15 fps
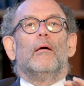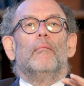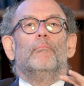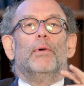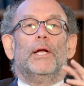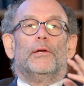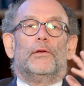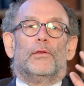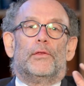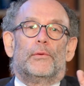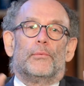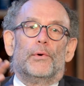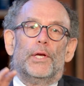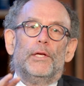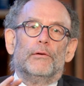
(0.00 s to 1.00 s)
but
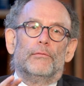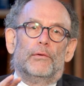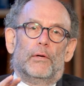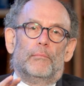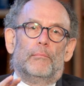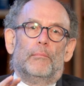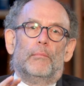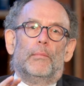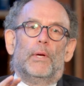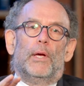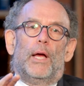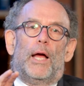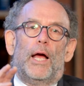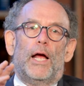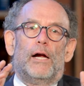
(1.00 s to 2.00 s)
3 of them
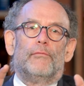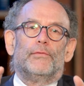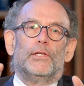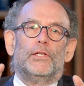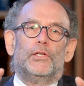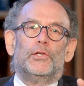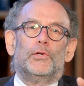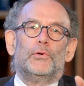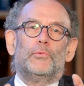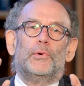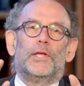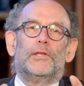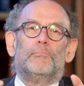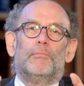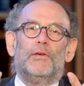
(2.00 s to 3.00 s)
have to do
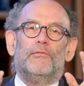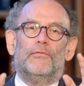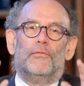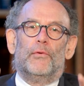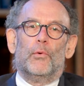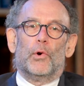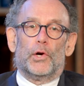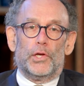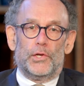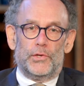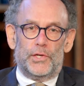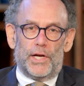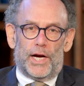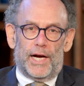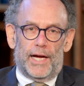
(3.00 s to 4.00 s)
with before you
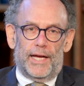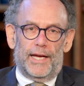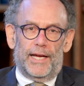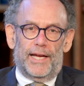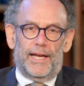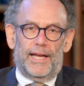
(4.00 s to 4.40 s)
die,